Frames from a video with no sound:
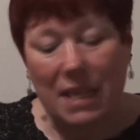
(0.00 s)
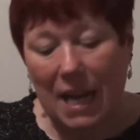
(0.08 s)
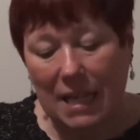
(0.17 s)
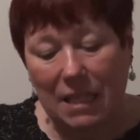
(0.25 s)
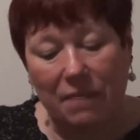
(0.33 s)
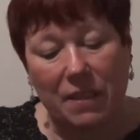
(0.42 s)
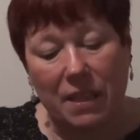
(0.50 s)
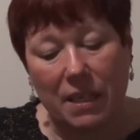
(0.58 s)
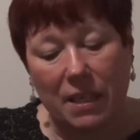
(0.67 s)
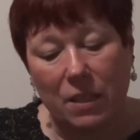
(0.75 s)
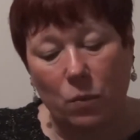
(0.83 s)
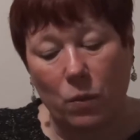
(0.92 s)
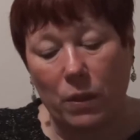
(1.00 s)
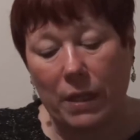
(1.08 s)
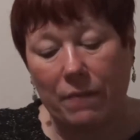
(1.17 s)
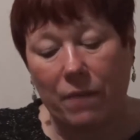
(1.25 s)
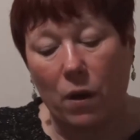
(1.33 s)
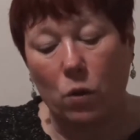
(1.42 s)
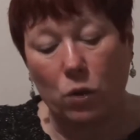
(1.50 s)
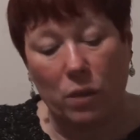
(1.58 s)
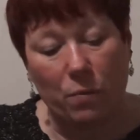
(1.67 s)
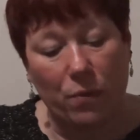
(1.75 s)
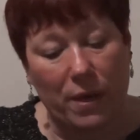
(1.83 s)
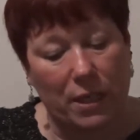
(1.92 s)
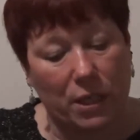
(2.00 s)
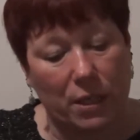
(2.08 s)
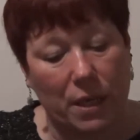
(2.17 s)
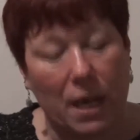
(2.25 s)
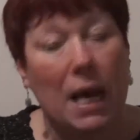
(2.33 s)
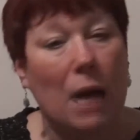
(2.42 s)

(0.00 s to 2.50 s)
activities will give a good impression